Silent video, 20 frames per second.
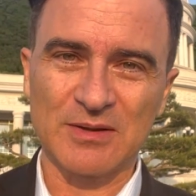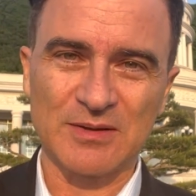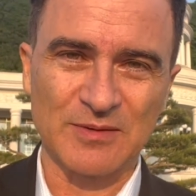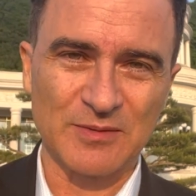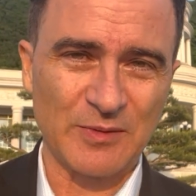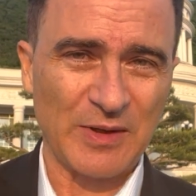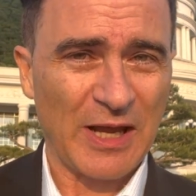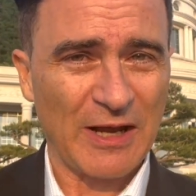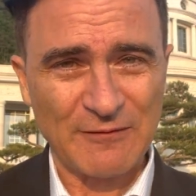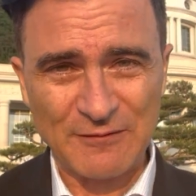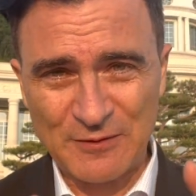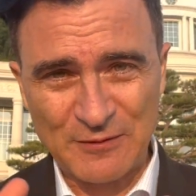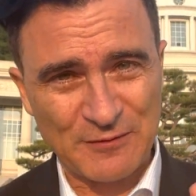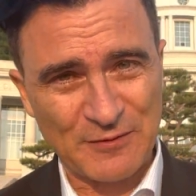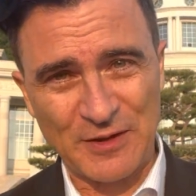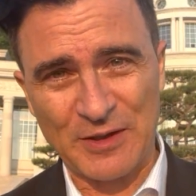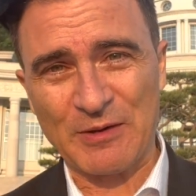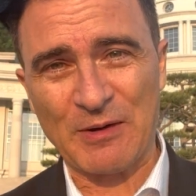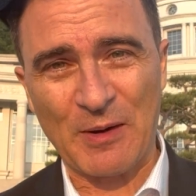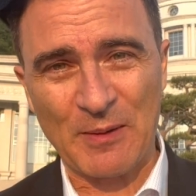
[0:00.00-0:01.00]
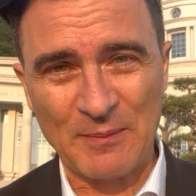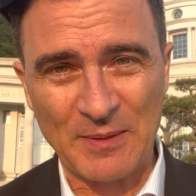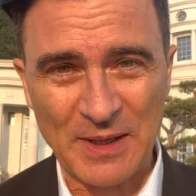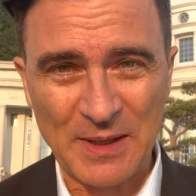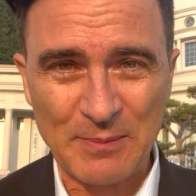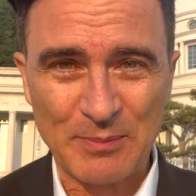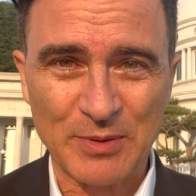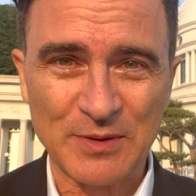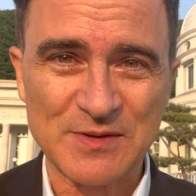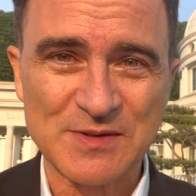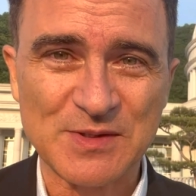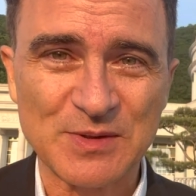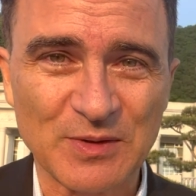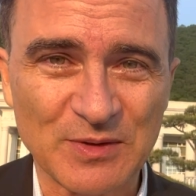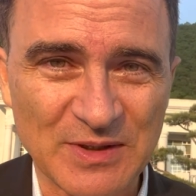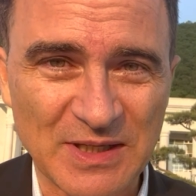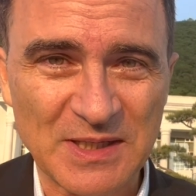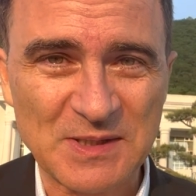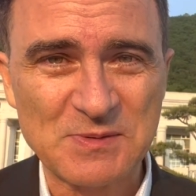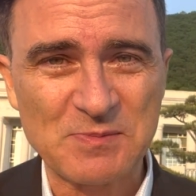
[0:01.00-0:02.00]
We have to figure out many personal
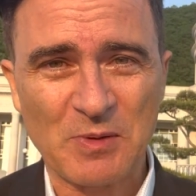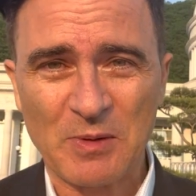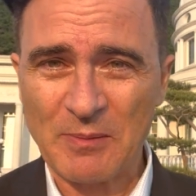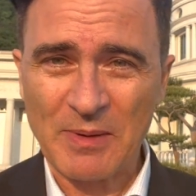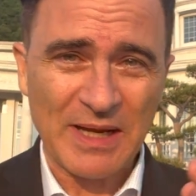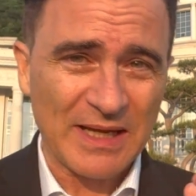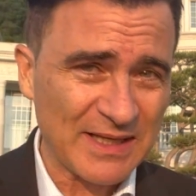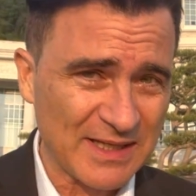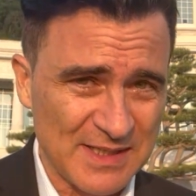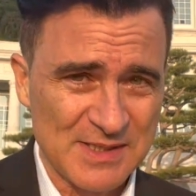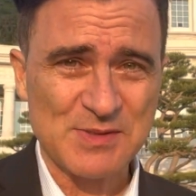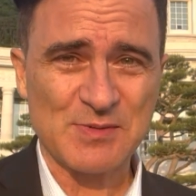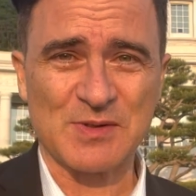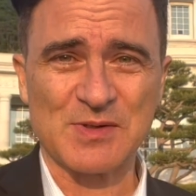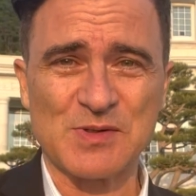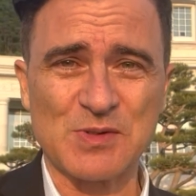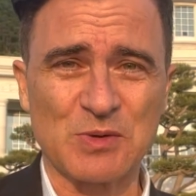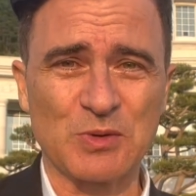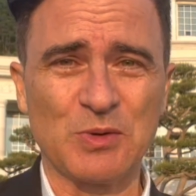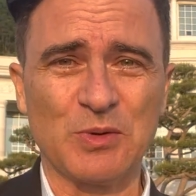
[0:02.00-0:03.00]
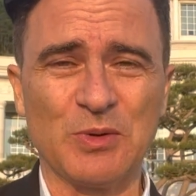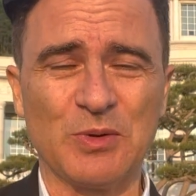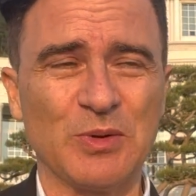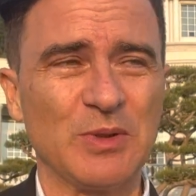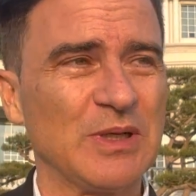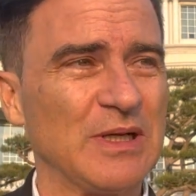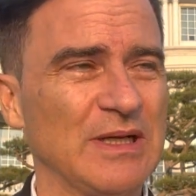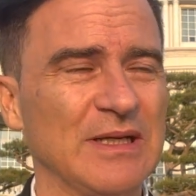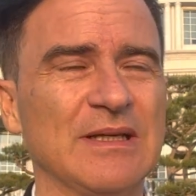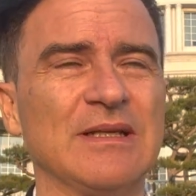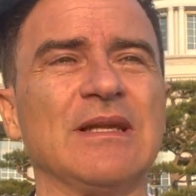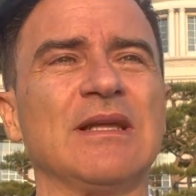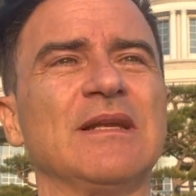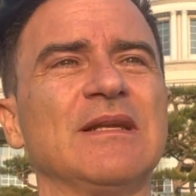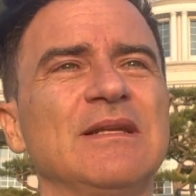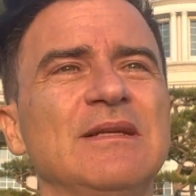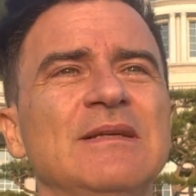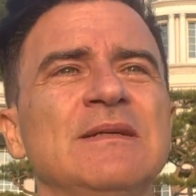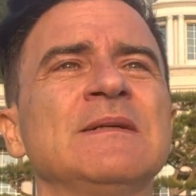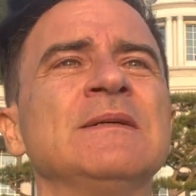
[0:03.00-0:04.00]
things, but my kids are in school, and
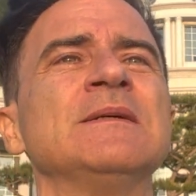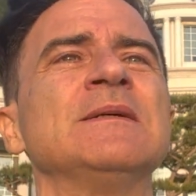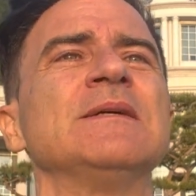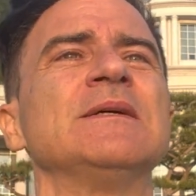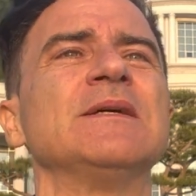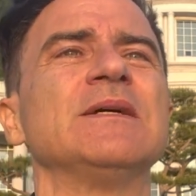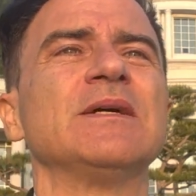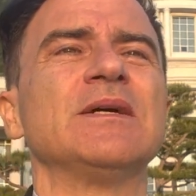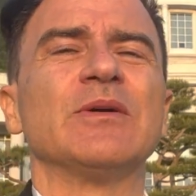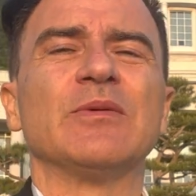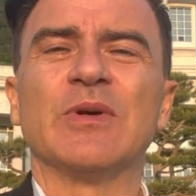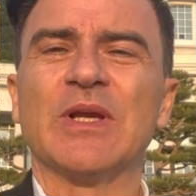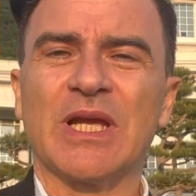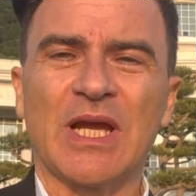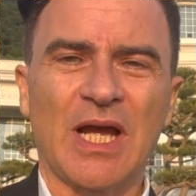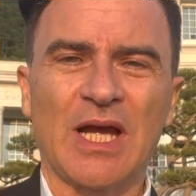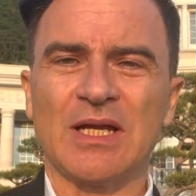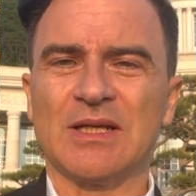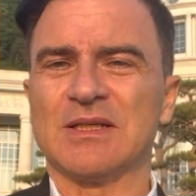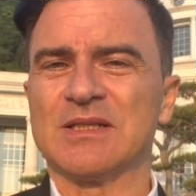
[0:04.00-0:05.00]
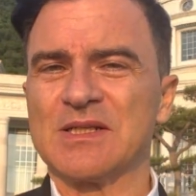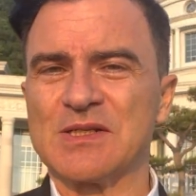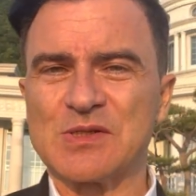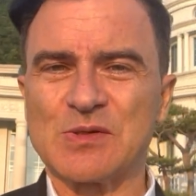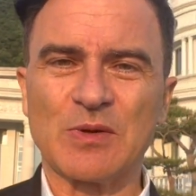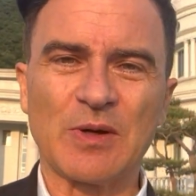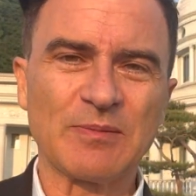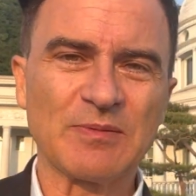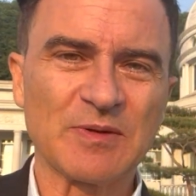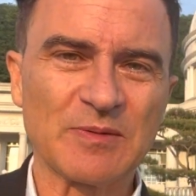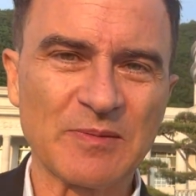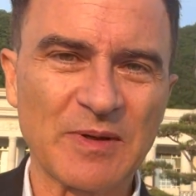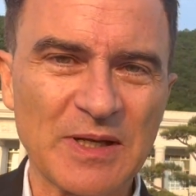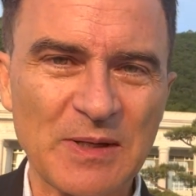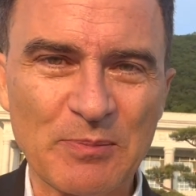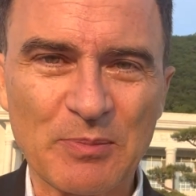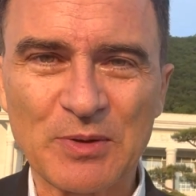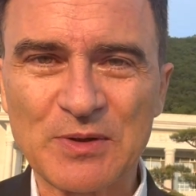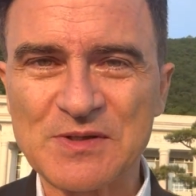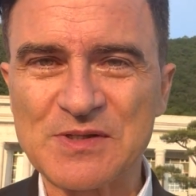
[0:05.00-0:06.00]
then we can't disrupt many
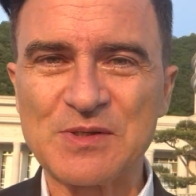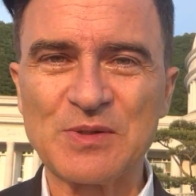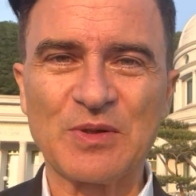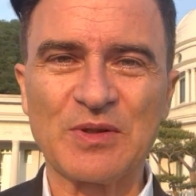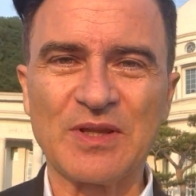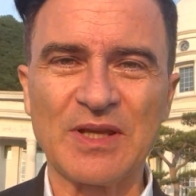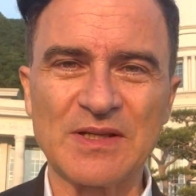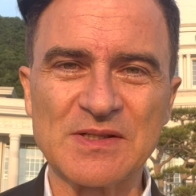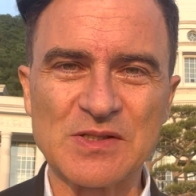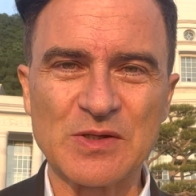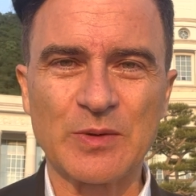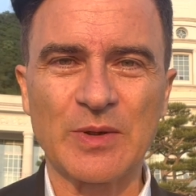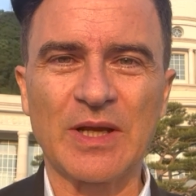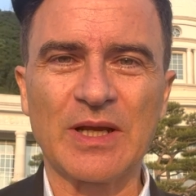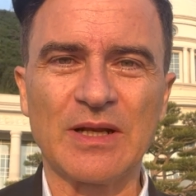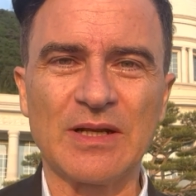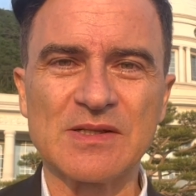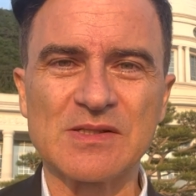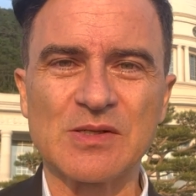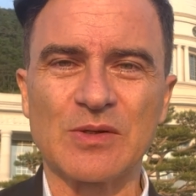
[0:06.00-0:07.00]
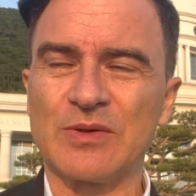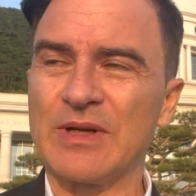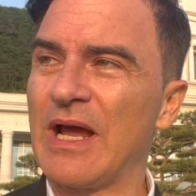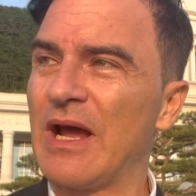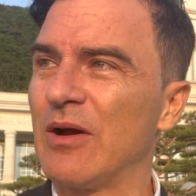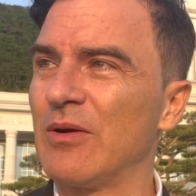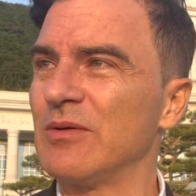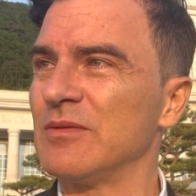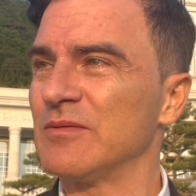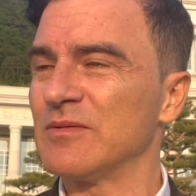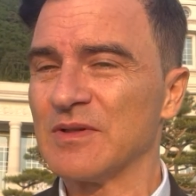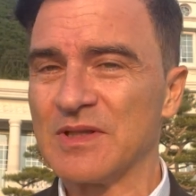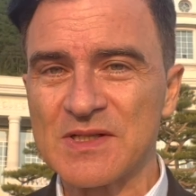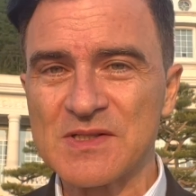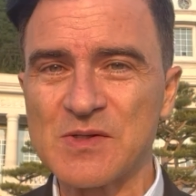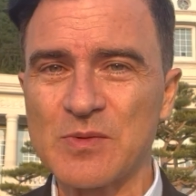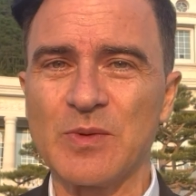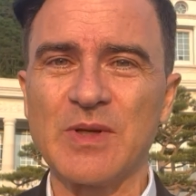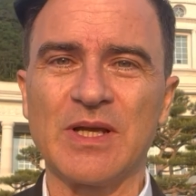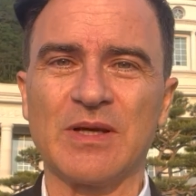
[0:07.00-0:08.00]
personal things quickly. So now
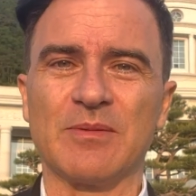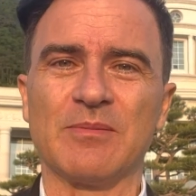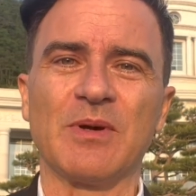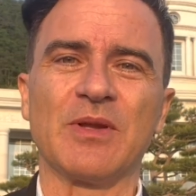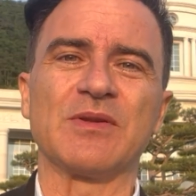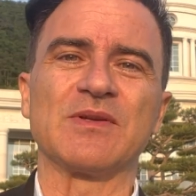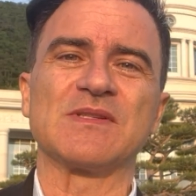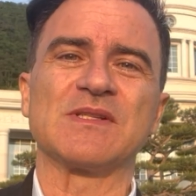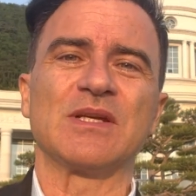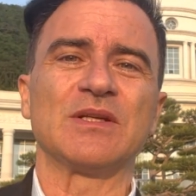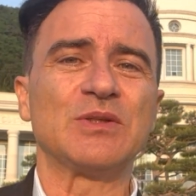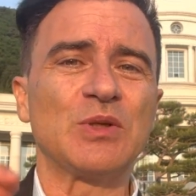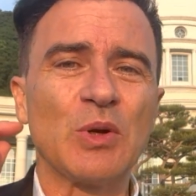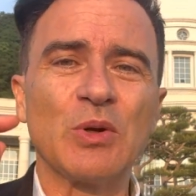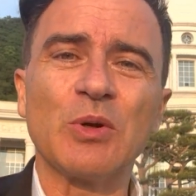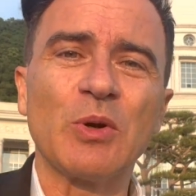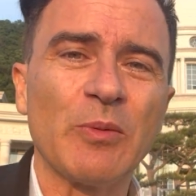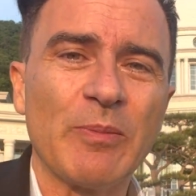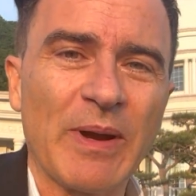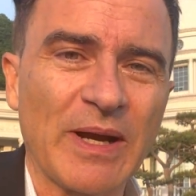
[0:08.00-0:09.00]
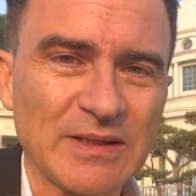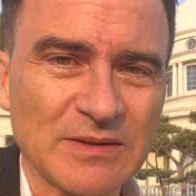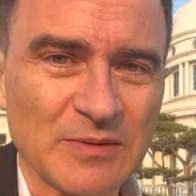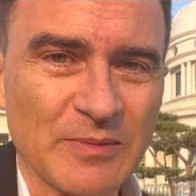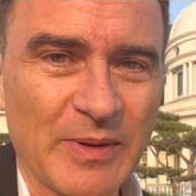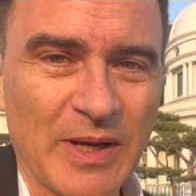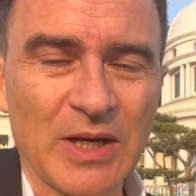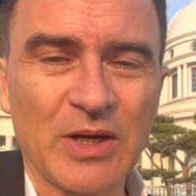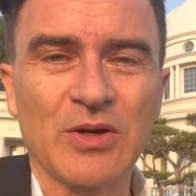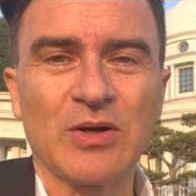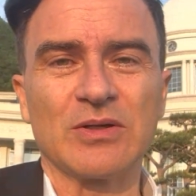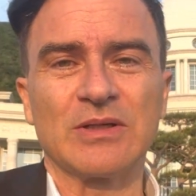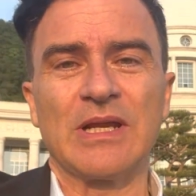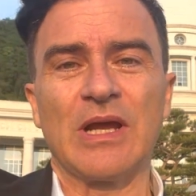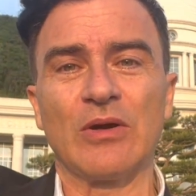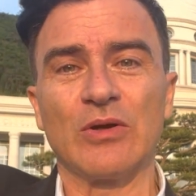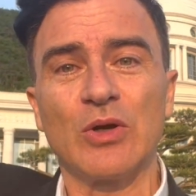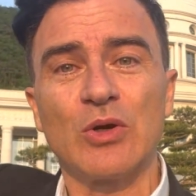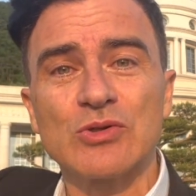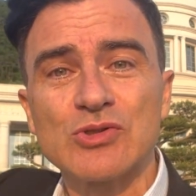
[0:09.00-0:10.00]
this week Mother said, don't go back to Bangkok
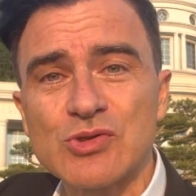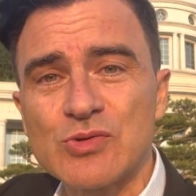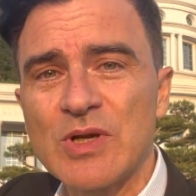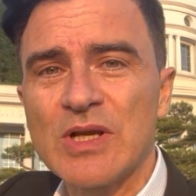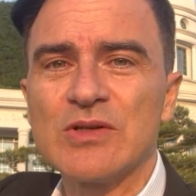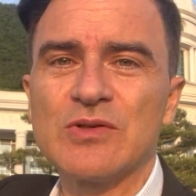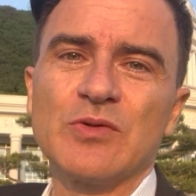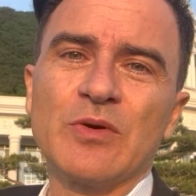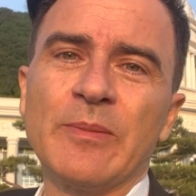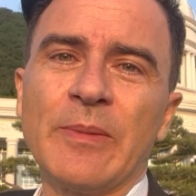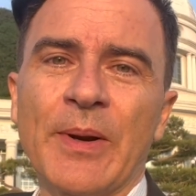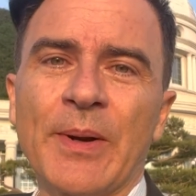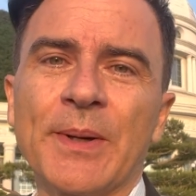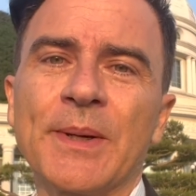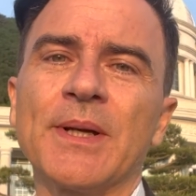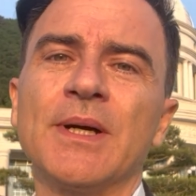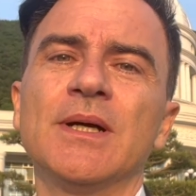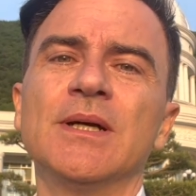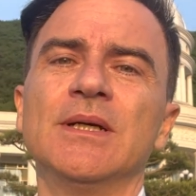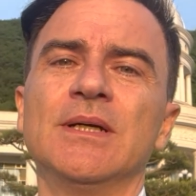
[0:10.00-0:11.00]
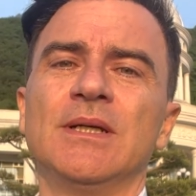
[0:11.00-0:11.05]
now, go straight to America.